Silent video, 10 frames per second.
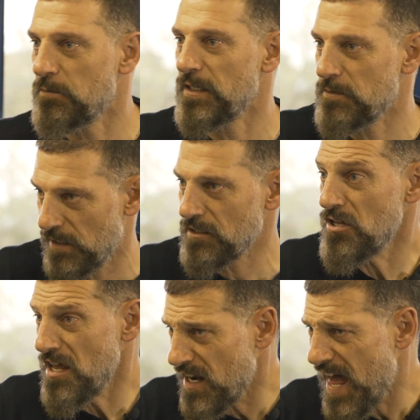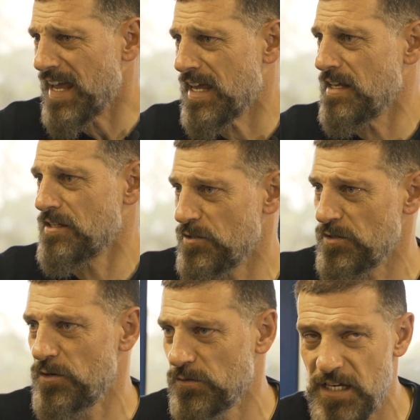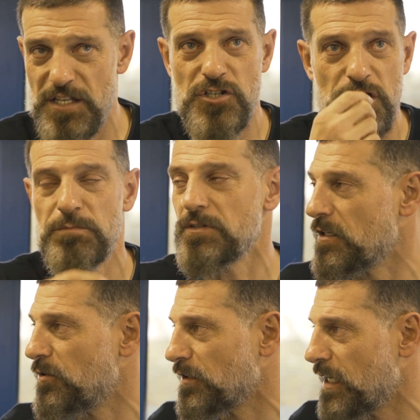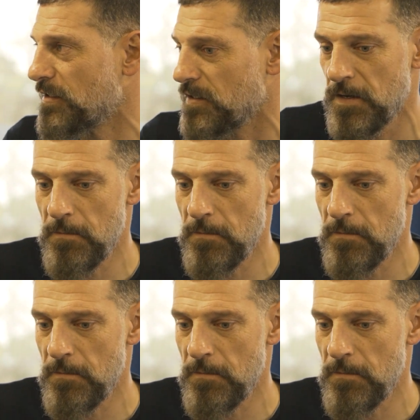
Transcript: bit, but they like it, you know, they eat chips and all that.